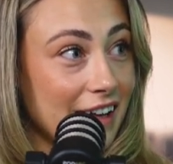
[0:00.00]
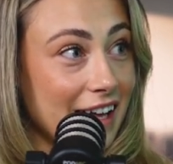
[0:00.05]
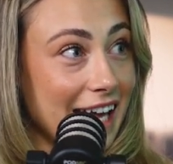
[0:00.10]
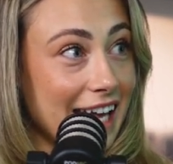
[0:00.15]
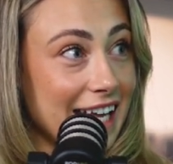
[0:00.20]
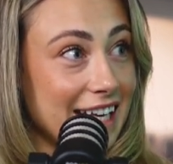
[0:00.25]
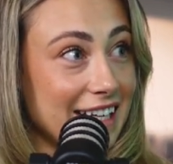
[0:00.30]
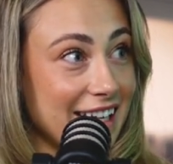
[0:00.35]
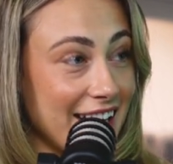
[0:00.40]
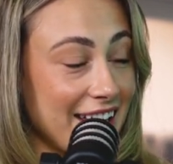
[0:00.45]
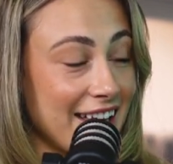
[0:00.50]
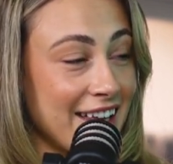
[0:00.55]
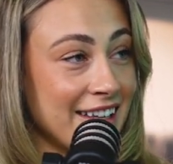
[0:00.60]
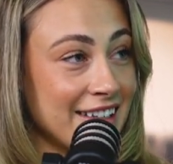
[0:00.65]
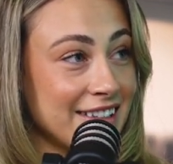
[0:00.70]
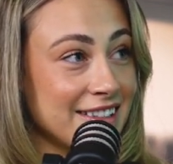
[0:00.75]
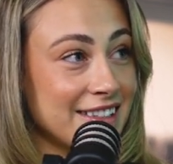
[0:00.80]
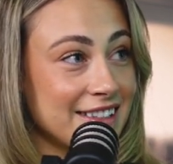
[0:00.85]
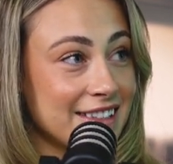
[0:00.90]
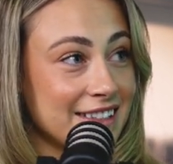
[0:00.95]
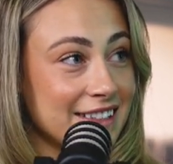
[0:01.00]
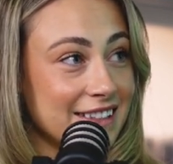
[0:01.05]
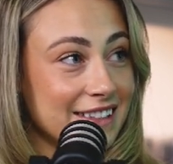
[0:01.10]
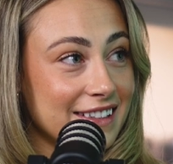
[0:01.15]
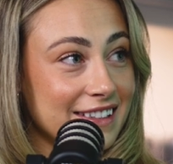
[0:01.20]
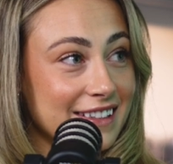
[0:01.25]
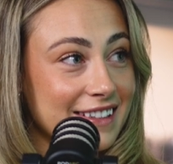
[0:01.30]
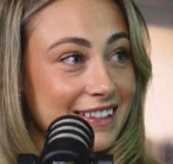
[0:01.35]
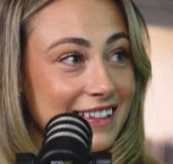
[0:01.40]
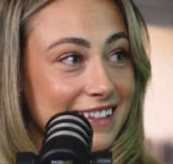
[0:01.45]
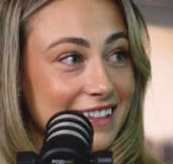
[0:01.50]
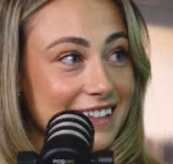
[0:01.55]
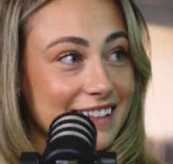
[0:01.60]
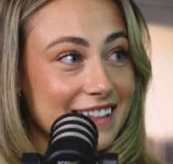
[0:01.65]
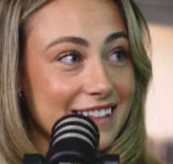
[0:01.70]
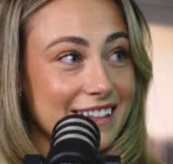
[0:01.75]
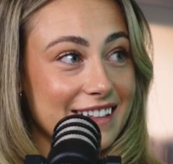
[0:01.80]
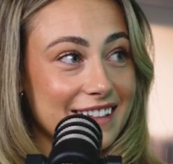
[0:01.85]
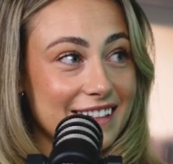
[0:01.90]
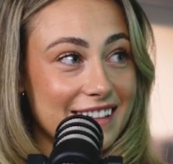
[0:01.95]
in years.
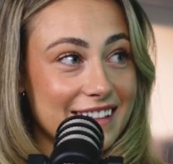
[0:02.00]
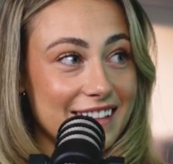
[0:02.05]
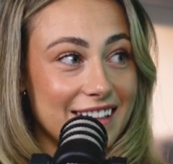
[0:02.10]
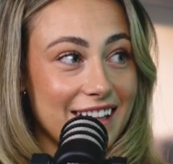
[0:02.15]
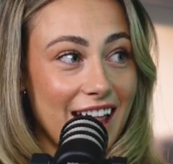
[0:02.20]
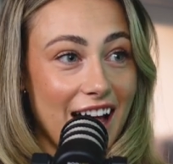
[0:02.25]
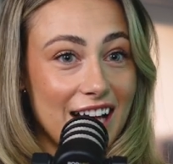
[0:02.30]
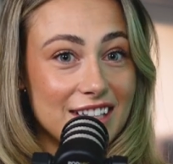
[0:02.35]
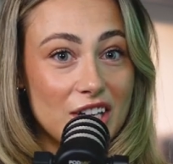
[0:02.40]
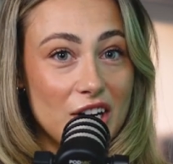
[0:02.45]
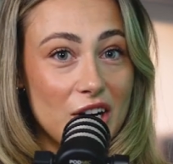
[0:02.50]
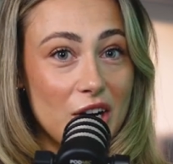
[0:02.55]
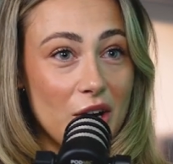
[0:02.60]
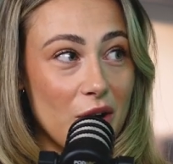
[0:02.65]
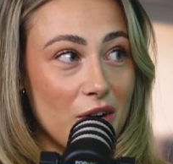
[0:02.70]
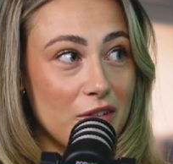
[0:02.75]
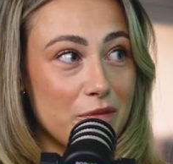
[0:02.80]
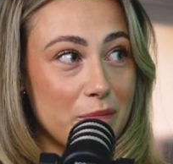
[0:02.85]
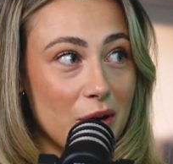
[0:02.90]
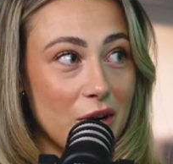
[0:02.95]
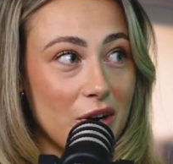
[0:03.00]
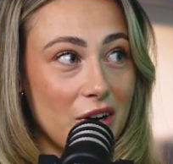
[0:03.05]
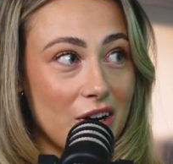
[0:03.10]
That's a lot of podcasts.